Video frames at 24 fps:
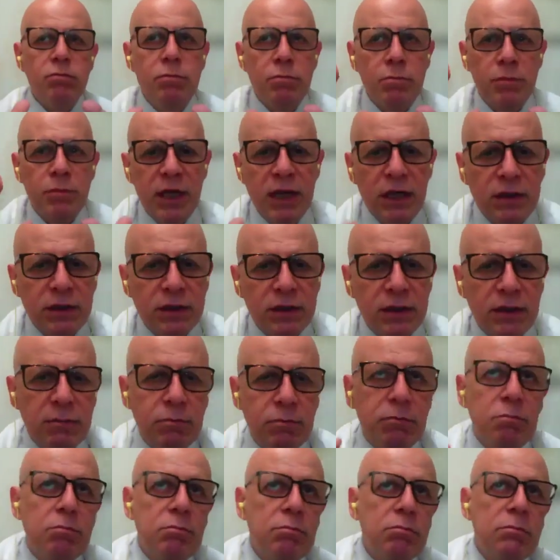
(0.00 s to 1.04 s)
this
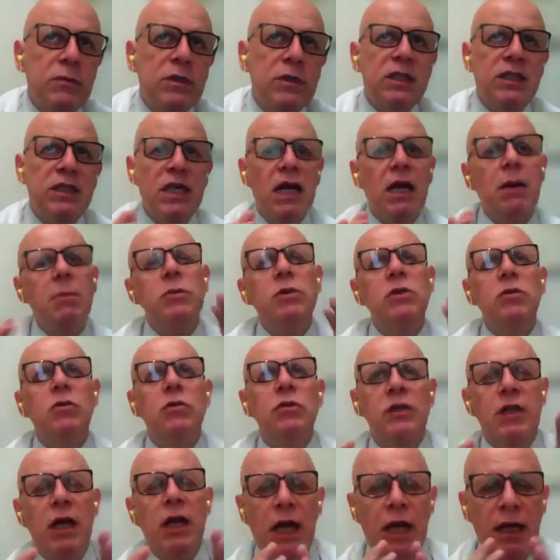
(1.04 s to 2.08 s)
seems to
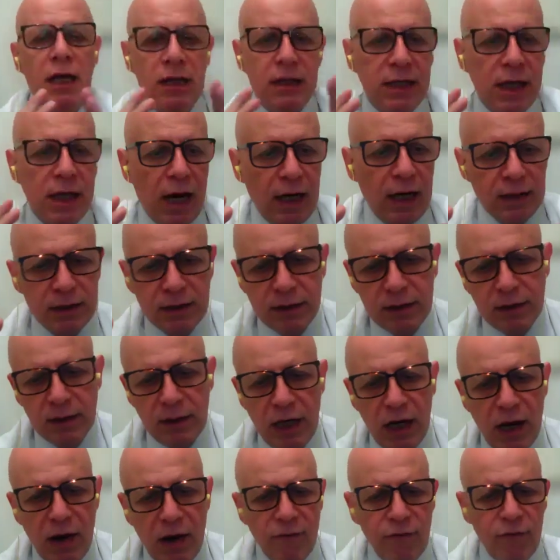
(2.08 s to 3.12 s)
say that
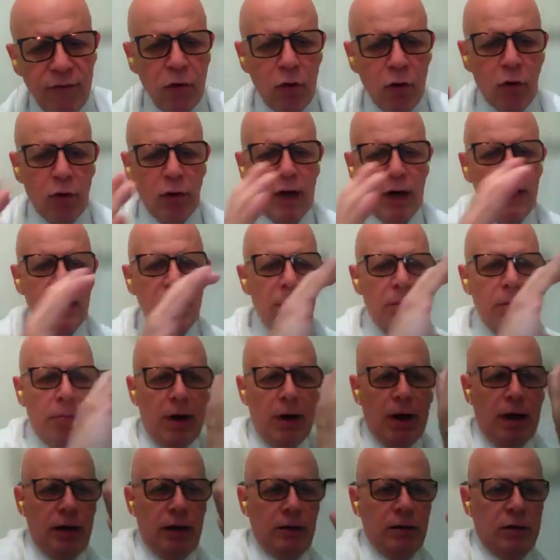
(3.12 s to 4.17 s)
if you're already
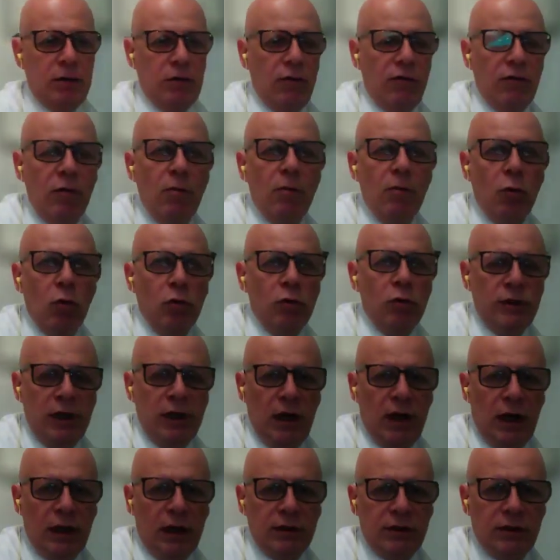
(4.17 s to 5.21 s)
part of a
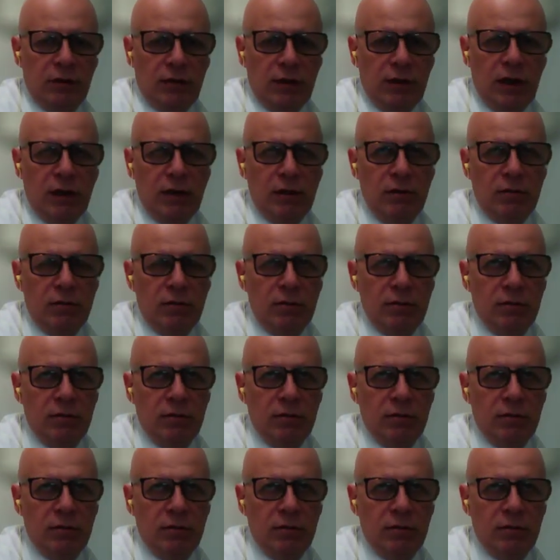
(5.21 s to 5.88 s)
multilateral